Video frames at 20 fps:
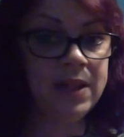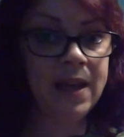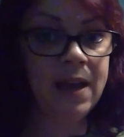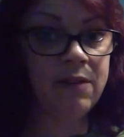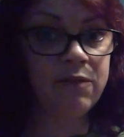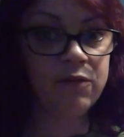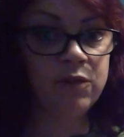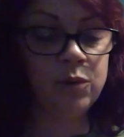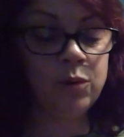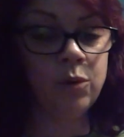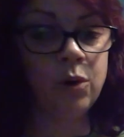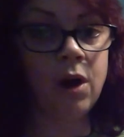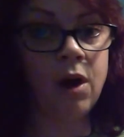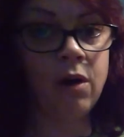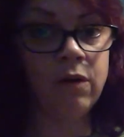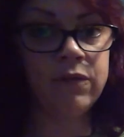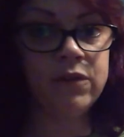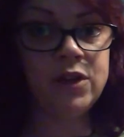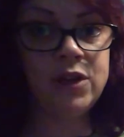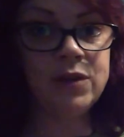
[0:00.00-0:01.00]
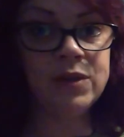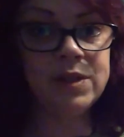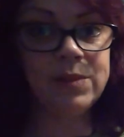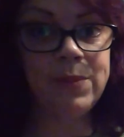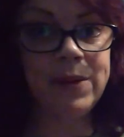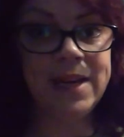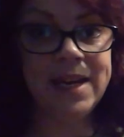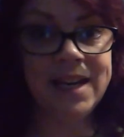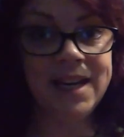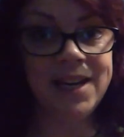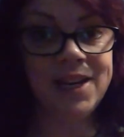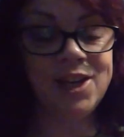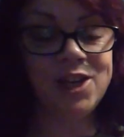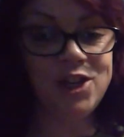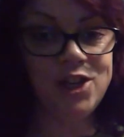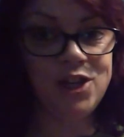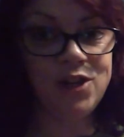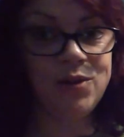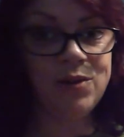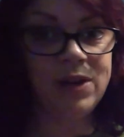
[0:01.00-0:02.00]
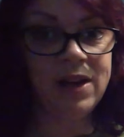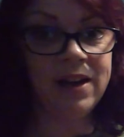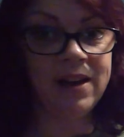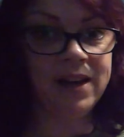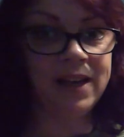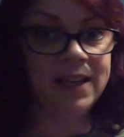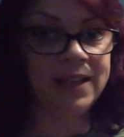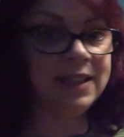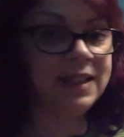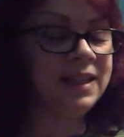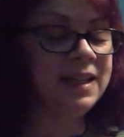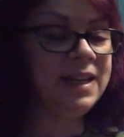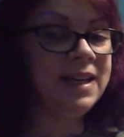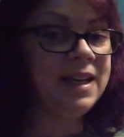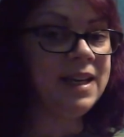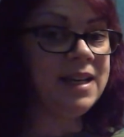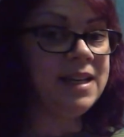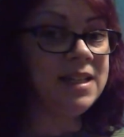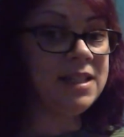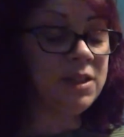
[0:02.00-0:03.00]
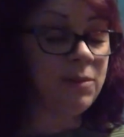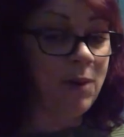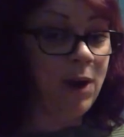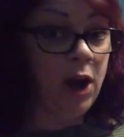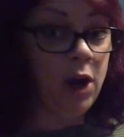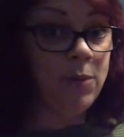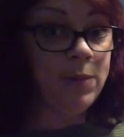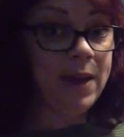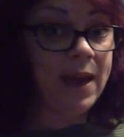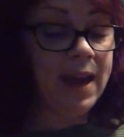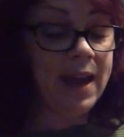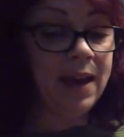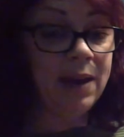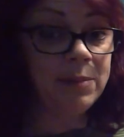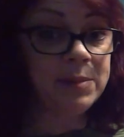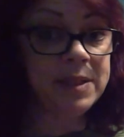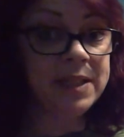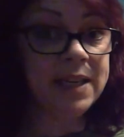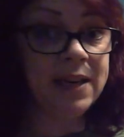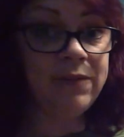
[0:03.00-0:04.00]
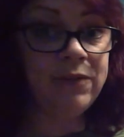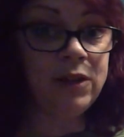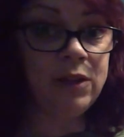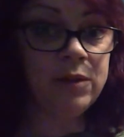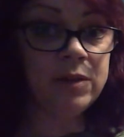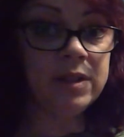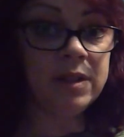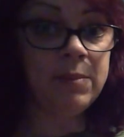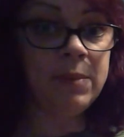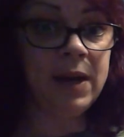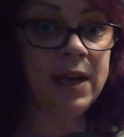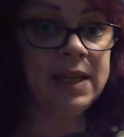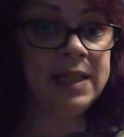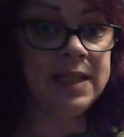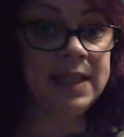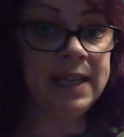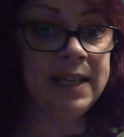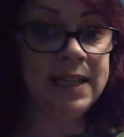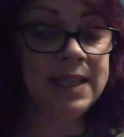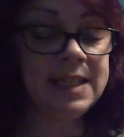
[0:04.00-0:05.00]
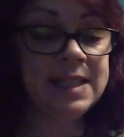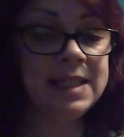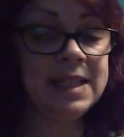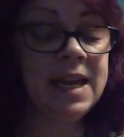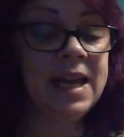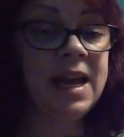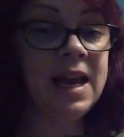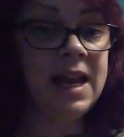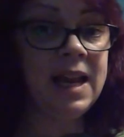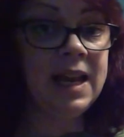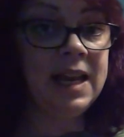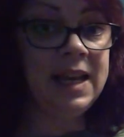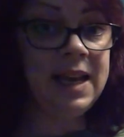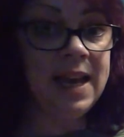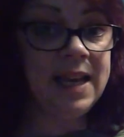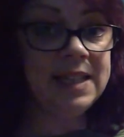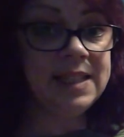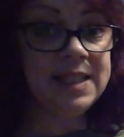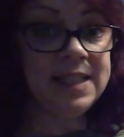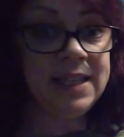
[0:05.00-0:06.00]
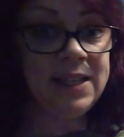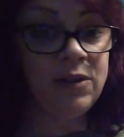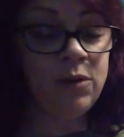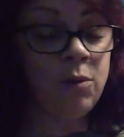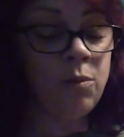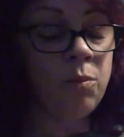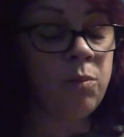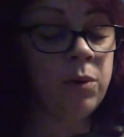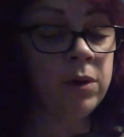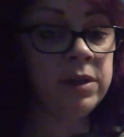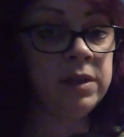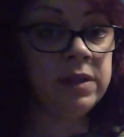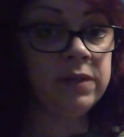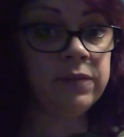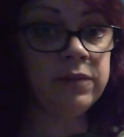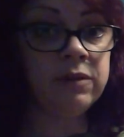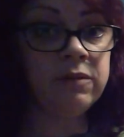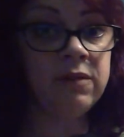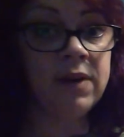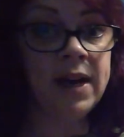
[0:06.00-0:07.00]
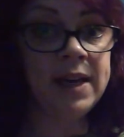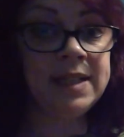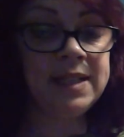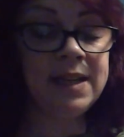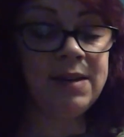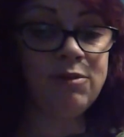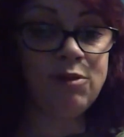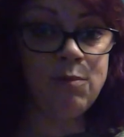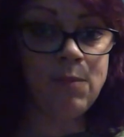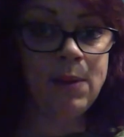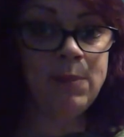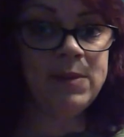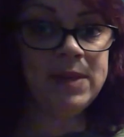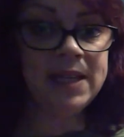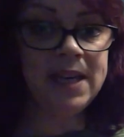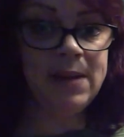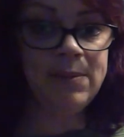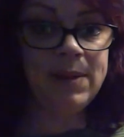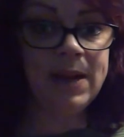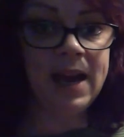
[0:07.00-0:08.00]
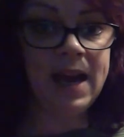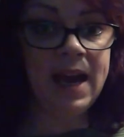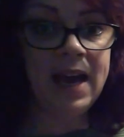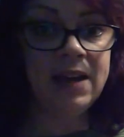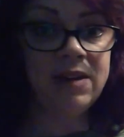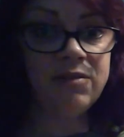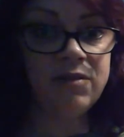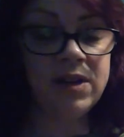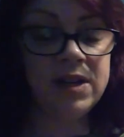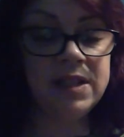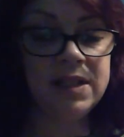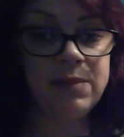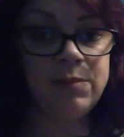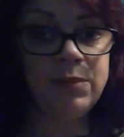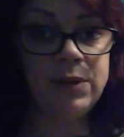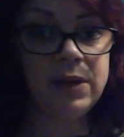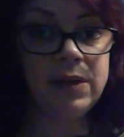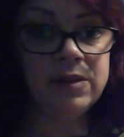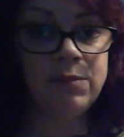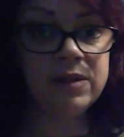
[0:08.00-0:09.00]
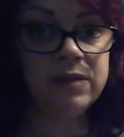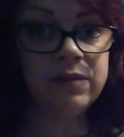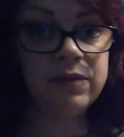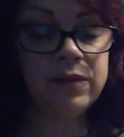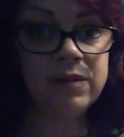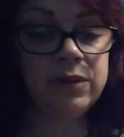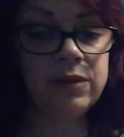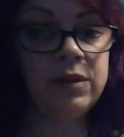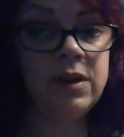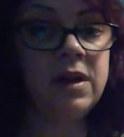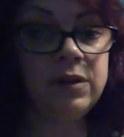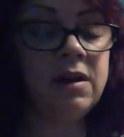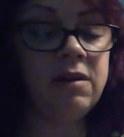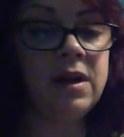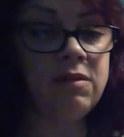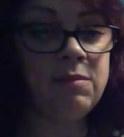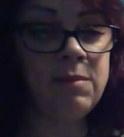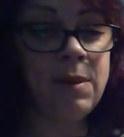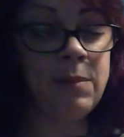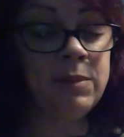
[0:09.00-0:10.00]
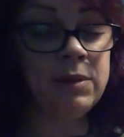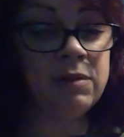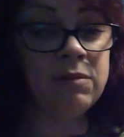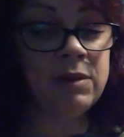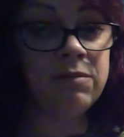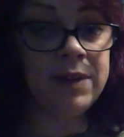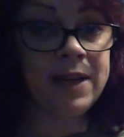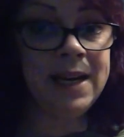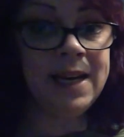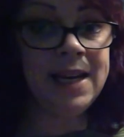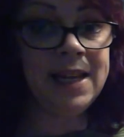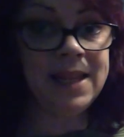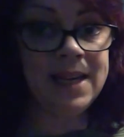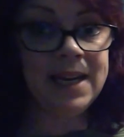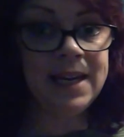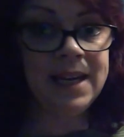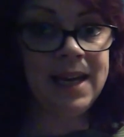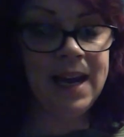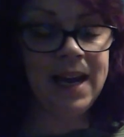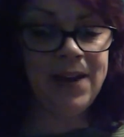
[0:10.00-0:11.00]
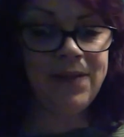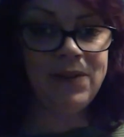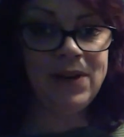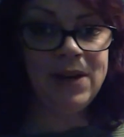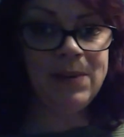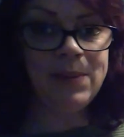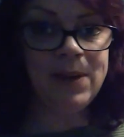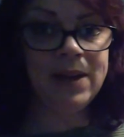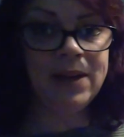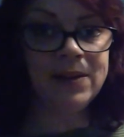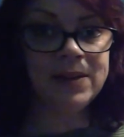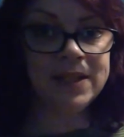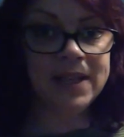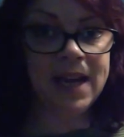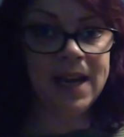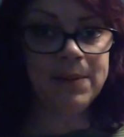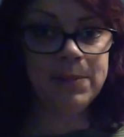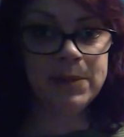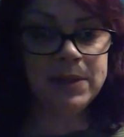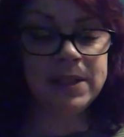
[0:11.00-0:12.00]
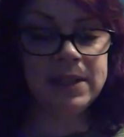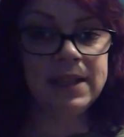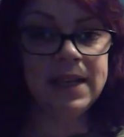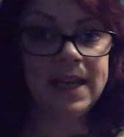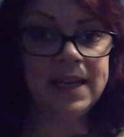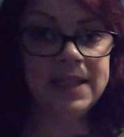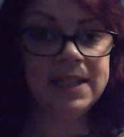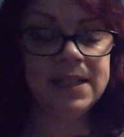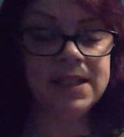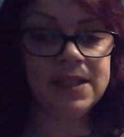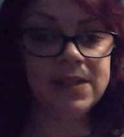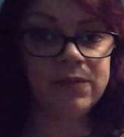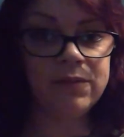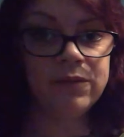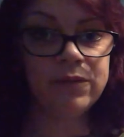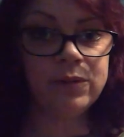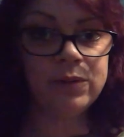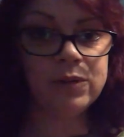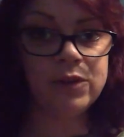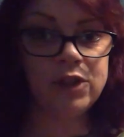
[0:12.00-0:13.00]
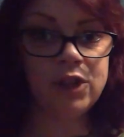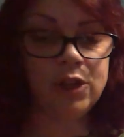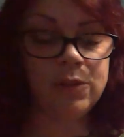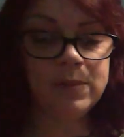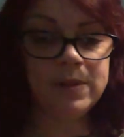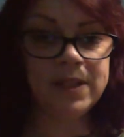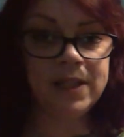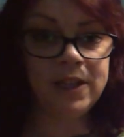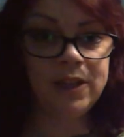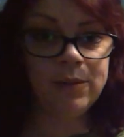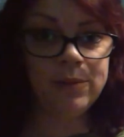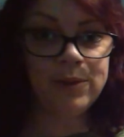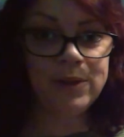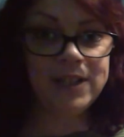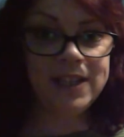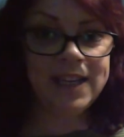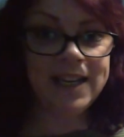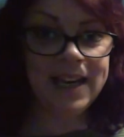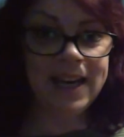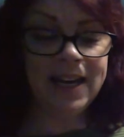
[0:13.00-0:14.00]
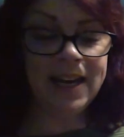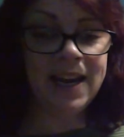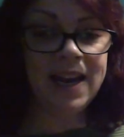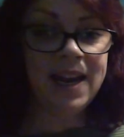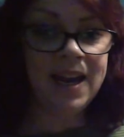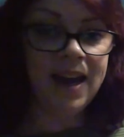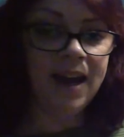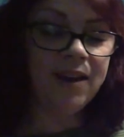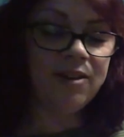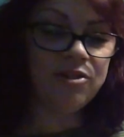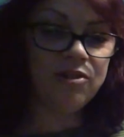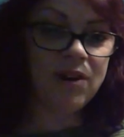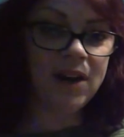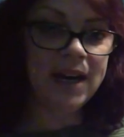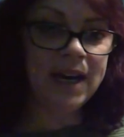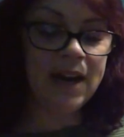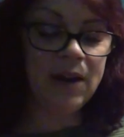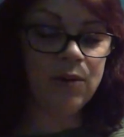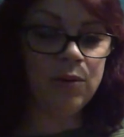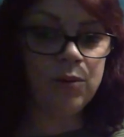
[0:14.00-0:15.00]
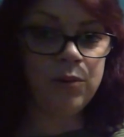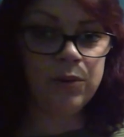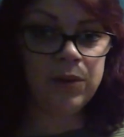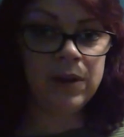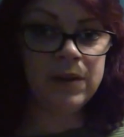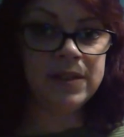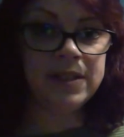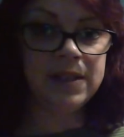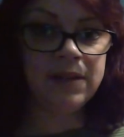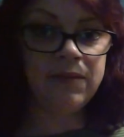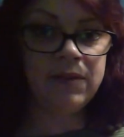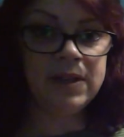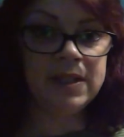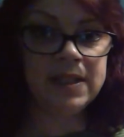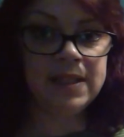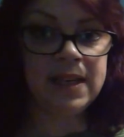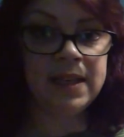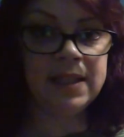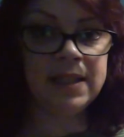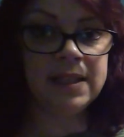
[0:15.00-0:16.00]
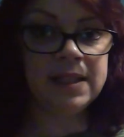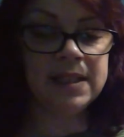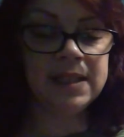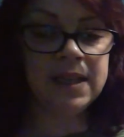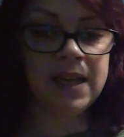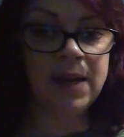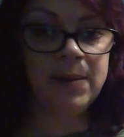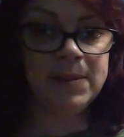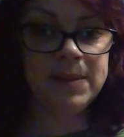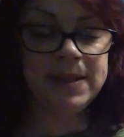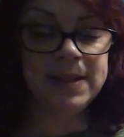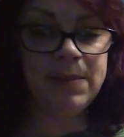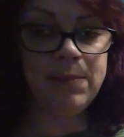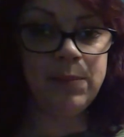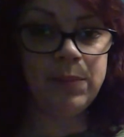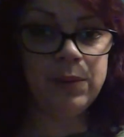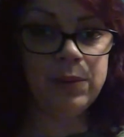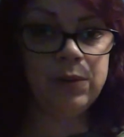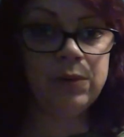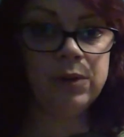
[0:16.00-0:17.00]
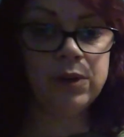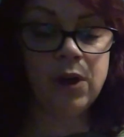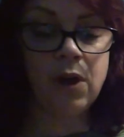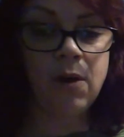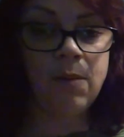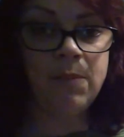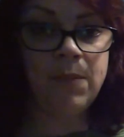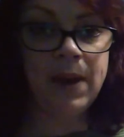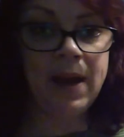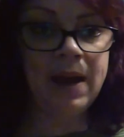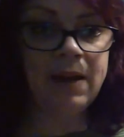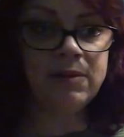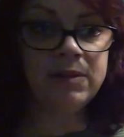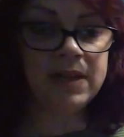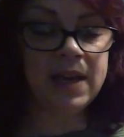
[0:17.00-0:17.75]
that rule of new speaker, new line. So I hope that helps to give you some ideas. Let's see your wonderful writing, and remember to keep that handwriting beautiful. Remember to really think carefully about those capital letters and full stops that you're putting in, and try and get all those different sentence types, simple, compound